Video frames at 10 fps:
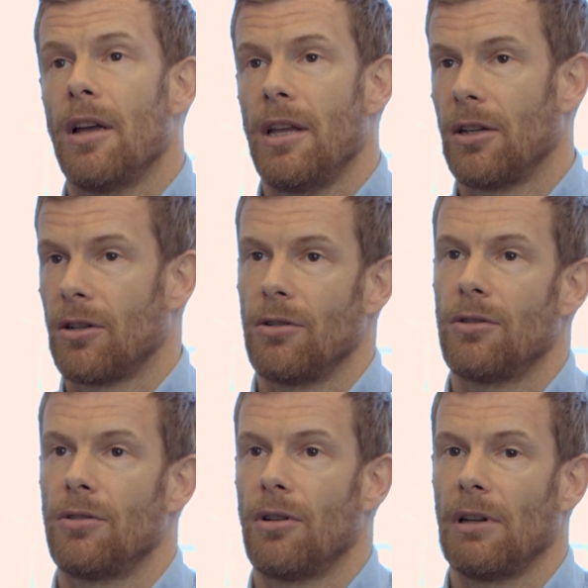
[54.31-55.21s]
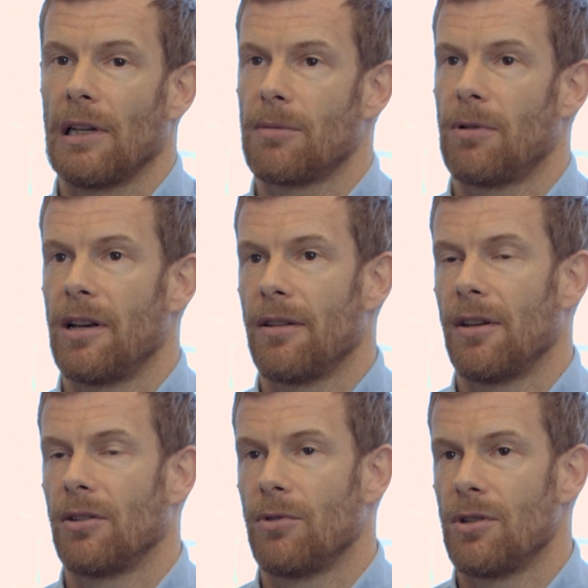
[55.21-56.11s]
he could, you know, explain
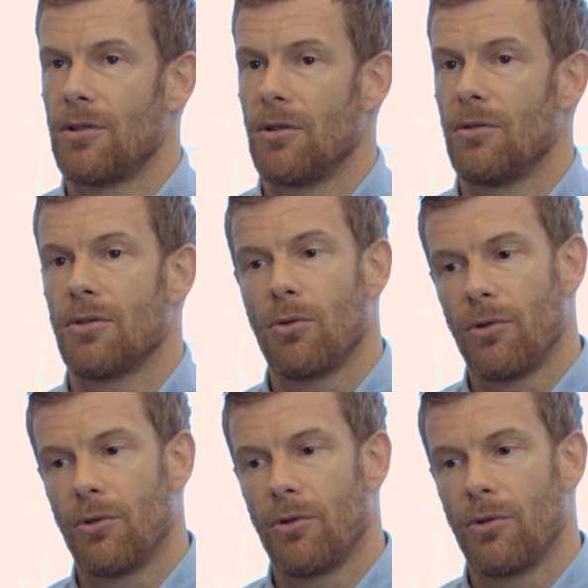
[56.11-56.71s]
things with his students,